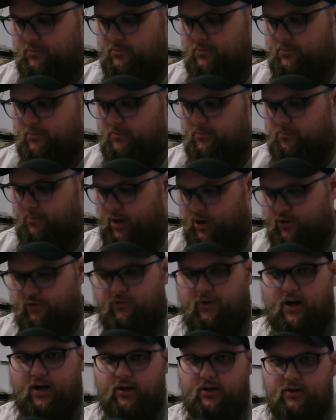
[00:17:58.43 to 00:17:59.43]

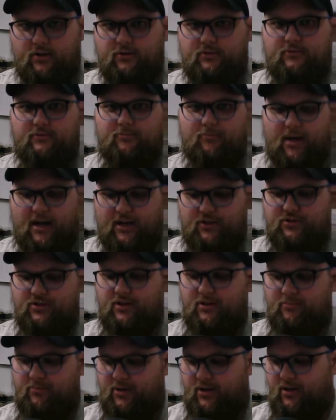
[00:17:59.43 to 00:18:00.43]
Monofire
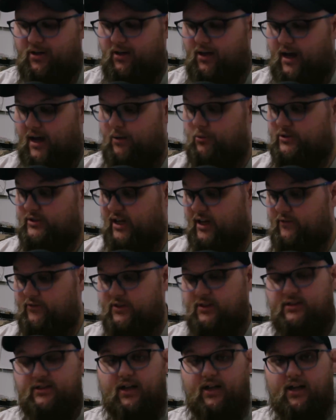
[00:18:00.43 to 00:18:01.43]
matchup, I was
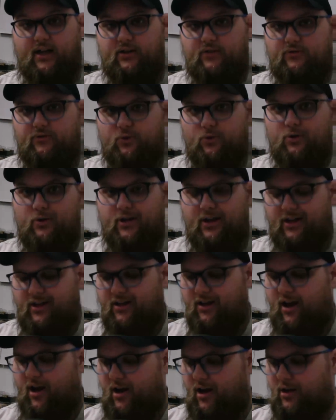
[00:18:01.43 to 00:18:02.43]
heavily teched for in
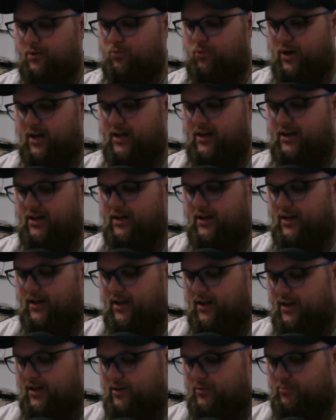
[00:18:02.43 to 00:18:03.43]
an odd way
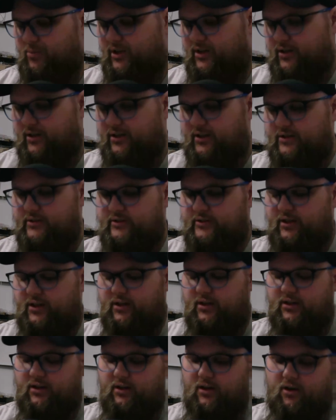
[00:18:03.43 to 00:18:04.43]
because
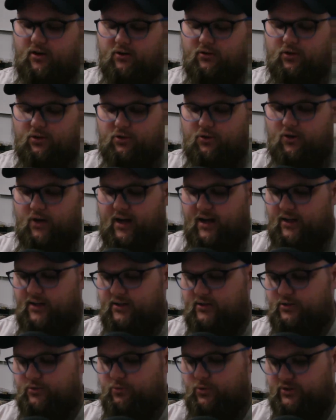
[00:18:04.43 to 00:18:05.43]
our local
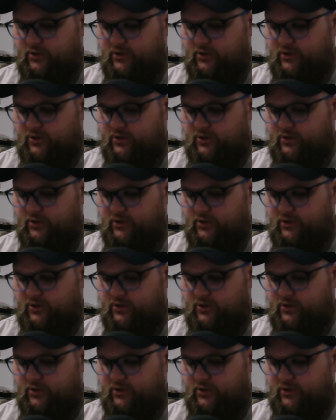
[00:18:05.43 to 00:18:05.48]
Alex was